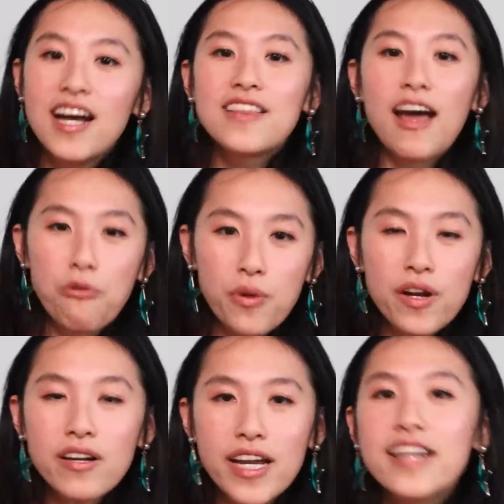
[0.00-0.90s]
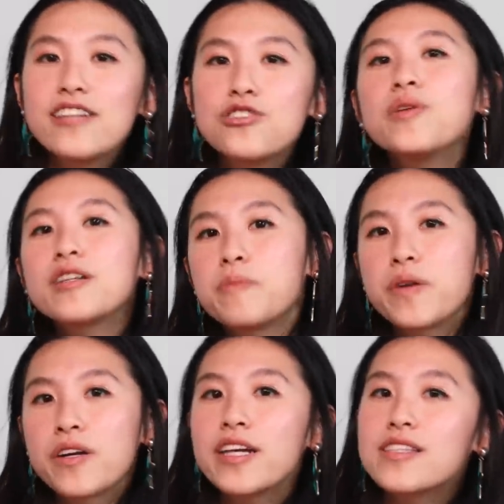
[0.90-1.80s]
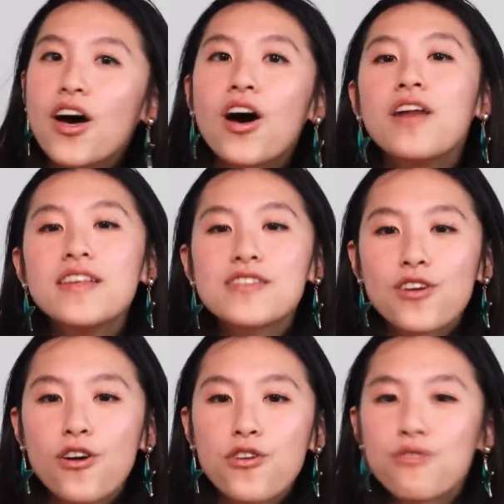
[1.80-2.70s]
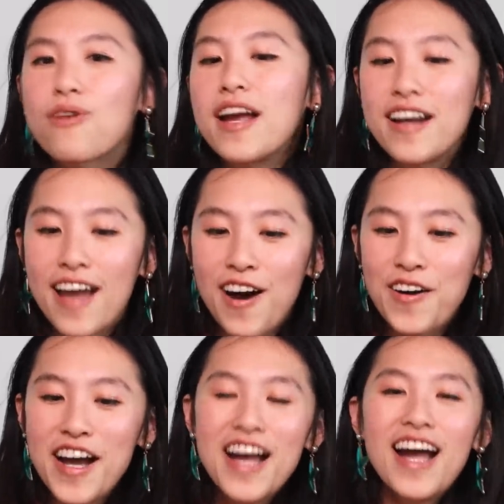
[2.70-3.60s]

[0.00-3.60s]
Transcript: that we're getting to experience on this earth right now.